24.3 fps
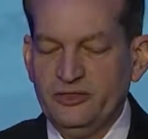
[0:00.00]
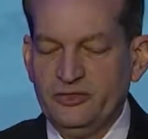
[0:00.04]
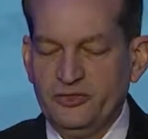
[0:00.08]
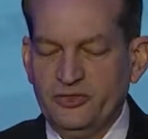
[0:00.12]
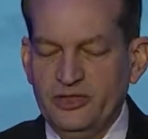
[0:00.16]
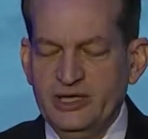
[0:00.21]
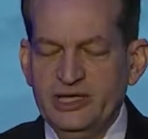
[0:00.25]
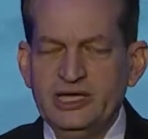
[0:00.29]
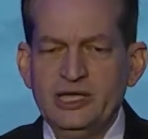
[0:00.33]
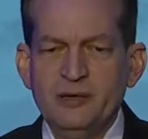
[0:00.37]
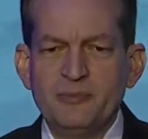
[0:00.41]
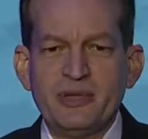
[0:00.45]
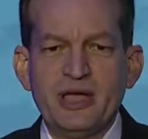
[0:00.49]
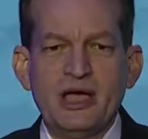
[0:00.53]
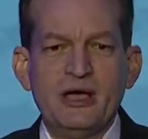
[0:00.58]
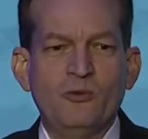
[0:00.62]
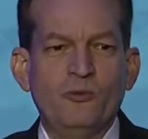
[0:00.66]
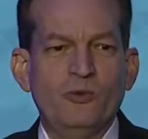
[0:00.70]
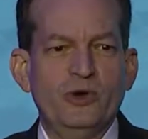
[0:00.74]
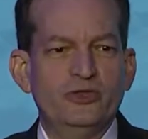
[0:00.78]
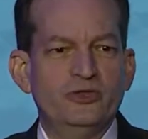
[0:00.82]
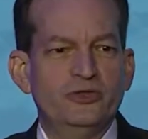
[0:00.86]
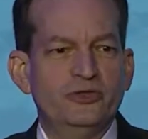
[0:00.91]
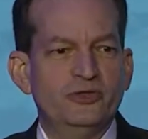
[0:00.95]
Think about
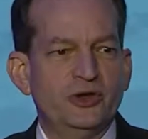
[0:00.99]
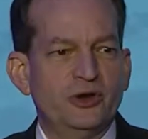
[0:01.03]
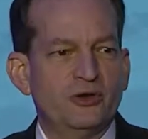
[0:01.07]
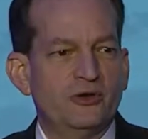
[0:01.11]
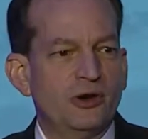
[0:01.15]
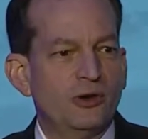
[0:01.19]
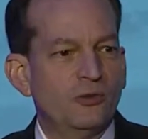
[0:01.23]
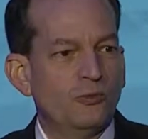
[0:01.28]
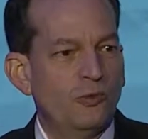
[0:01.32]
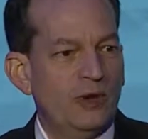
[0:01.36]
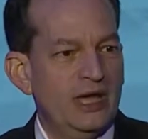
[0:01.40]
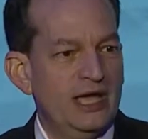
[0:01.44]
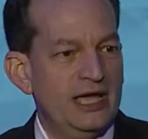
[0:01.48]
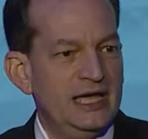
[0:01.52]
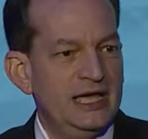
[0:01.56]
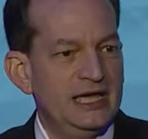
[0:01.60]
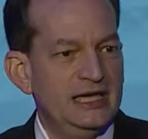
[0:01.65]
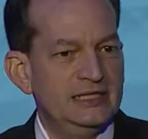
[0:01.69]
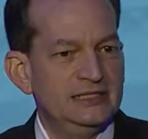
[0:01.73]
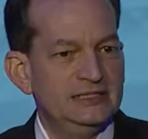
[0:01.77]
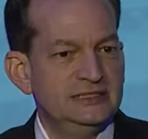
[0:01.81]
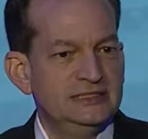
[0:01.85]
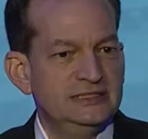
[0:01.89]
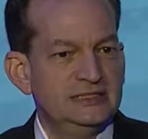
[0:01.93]
whether there are
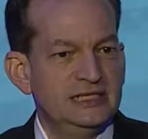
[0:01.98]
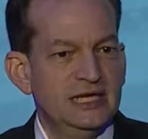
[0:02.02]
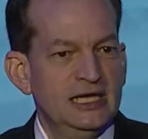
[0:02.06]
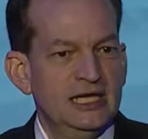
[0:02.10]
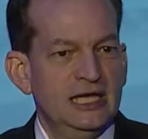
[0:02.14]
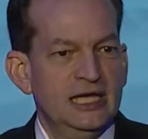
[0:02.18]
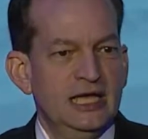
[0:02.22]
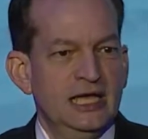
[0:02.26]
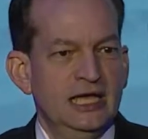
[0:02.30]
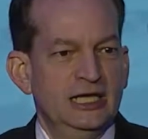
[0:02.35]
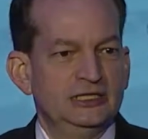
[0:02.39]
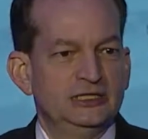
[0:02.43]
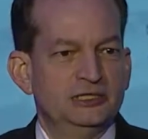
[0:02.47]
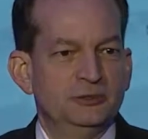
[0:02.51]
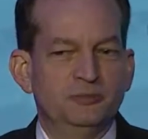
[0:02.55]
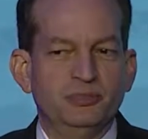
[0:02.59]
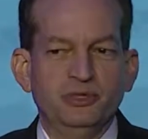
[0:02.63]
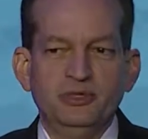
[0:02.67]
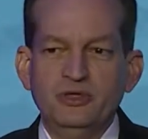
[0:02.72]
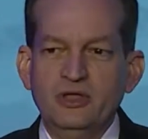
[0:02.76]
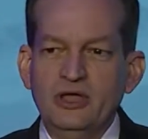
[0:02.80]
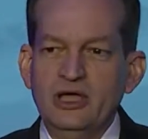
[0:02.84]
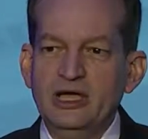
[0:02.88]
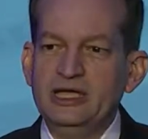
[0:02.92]
ways to
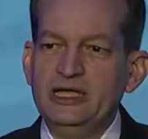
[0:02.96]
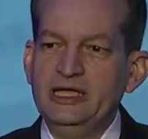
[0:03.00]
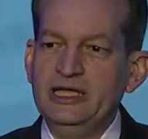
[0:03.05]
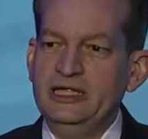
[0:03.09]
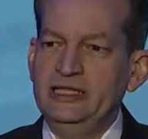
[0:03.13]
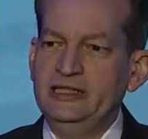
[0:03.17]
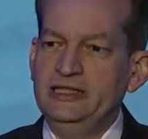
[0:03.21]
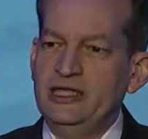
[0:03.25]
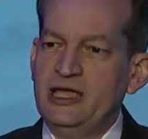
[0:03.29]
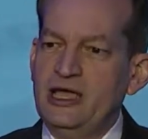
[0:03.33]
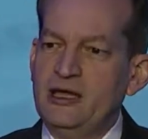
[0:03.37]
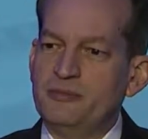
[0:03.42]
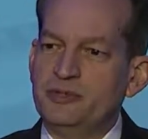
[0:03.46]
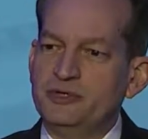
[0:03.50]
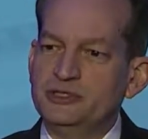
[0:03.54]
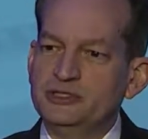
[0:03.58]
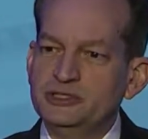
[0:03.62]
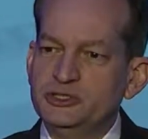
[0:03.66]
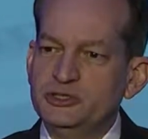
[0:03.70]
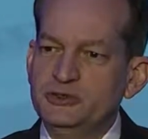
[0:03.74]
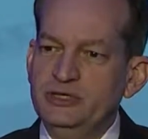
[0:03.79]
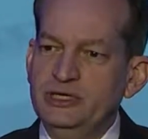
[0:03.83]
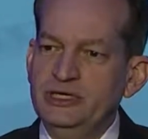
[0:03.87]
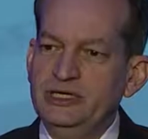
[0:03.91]
plug in the
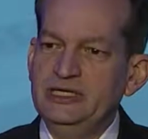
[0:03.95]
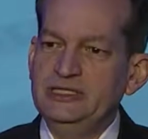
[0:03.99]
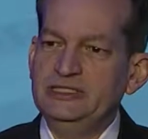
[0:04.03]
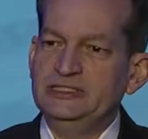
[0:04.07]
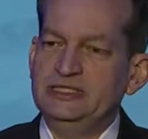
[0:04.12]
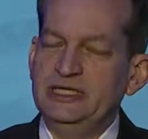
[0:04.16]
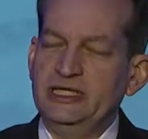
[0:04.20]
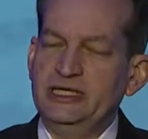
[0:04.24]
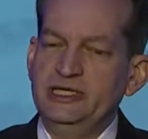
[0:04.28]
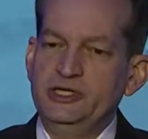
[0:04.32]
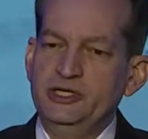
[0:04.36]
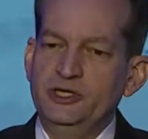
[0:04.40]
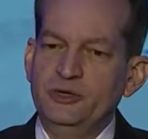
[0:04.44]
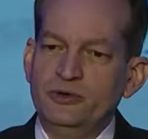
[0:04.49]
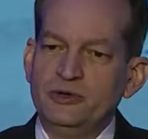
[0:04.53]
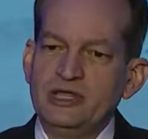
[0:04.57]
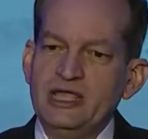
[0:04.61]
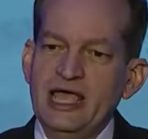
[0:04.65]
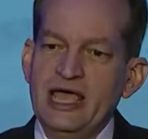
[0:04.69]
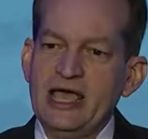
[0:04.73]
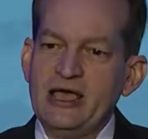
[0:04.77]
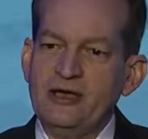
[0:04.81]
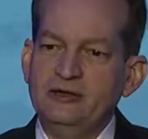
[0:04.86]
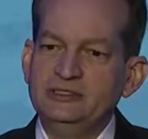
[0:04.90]
opportunities in your
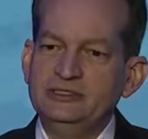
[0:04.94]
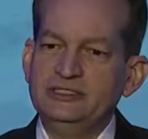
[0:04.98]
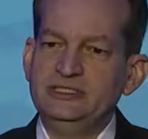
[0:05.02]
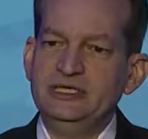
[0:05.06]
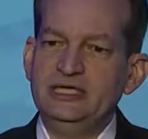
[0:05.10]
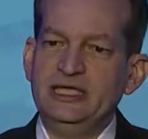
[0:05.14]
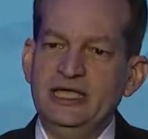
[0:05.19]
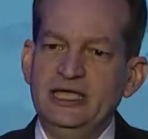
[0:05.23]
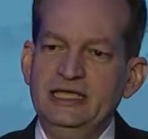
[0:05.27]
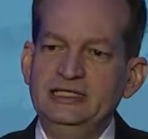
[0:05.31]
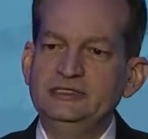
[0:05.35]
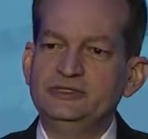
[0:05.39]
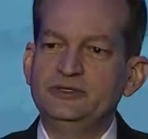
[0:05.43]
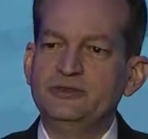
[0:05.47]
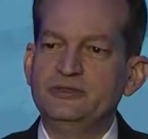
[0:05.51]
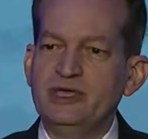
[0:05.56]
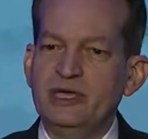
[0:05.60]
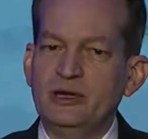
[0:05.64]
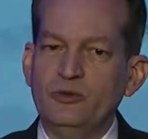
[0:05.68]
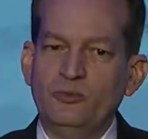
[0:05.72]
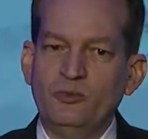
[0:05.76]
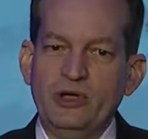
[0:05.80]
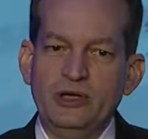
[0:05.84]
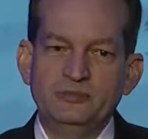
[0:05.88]
county into
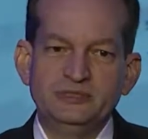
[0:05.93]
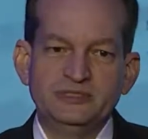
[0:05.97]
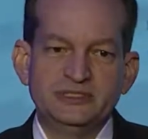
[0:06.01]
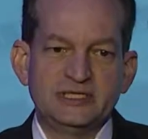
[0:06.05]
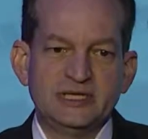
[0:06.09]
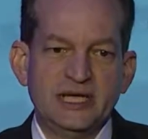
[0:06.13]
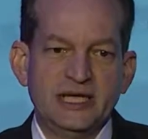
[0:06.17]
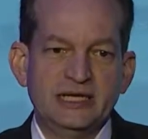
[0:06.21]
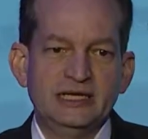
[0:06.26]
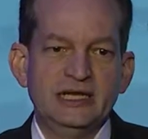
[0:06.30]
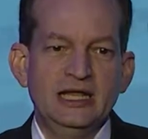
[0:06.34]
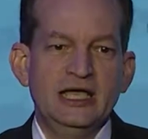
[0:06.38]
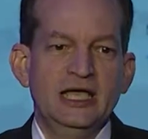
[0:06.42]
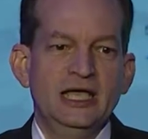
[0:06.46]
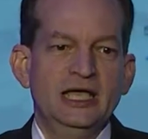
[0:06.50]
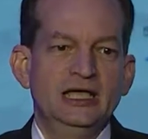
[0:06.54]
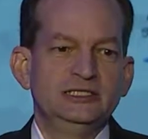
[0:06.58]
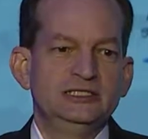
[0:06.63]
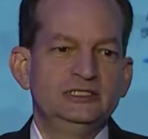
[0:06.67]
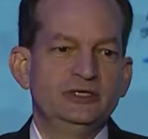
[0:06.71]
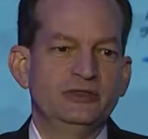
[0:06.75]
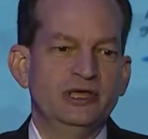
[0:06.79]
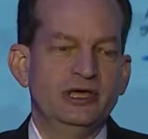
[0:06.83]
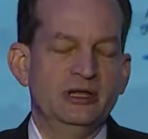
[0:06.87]
that website
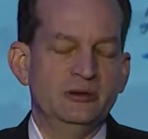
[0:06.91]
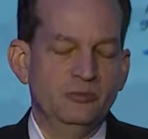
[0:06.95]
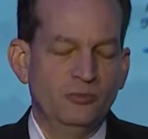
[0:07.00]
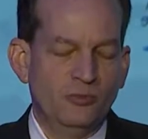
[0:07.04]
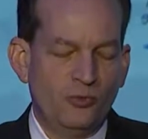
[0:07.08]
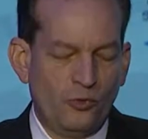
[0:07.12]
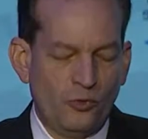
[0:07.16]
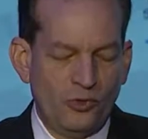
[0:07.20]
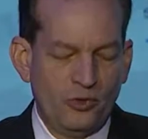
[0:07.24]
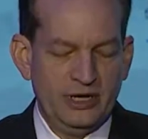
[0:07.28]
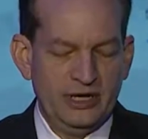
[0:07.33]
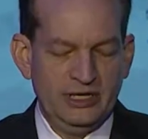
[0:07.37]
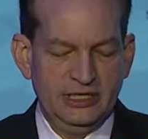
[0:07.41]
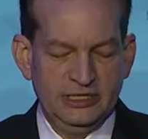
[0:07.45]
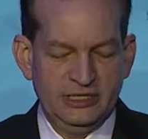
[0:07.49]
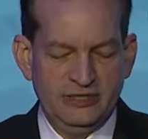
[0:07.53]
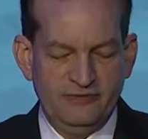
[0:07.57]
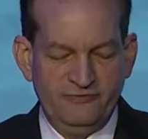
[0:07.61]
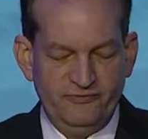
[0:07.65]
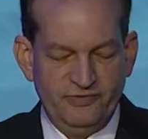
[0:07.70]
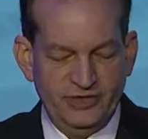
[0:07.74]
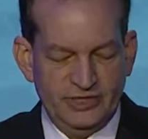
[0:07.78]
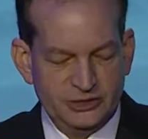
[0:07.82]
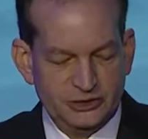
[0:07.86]
so that more
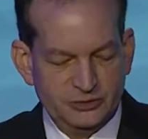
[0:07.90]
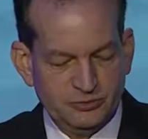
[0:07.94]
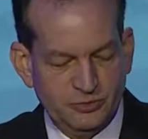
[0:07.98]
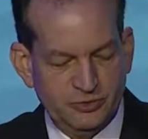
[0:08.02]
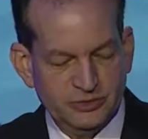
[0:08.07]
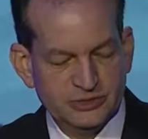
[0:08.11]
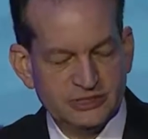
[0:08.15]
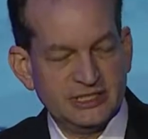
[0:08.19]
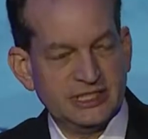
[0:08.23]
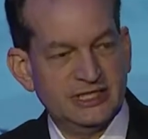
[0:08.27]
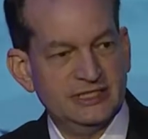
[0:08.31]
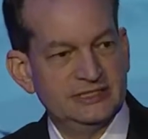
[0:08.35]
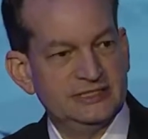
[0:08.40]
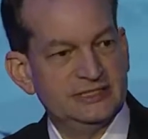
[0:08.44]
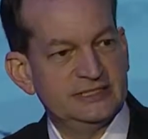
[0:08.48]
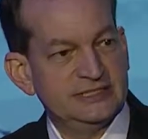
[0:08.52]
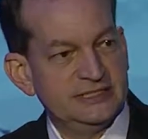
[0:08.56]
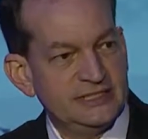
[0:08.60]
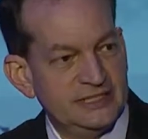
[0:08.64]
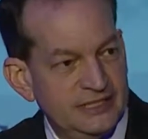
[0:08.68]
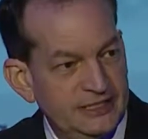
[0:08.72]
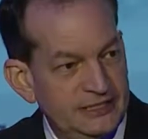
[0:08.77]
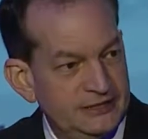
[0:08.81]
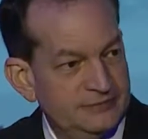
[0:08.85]
individuals can
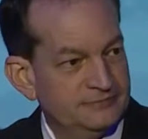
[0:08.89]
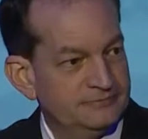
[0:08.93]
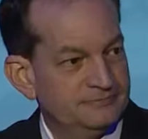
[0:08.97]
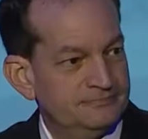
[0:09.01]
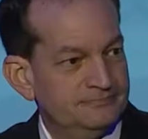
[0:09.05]
see it.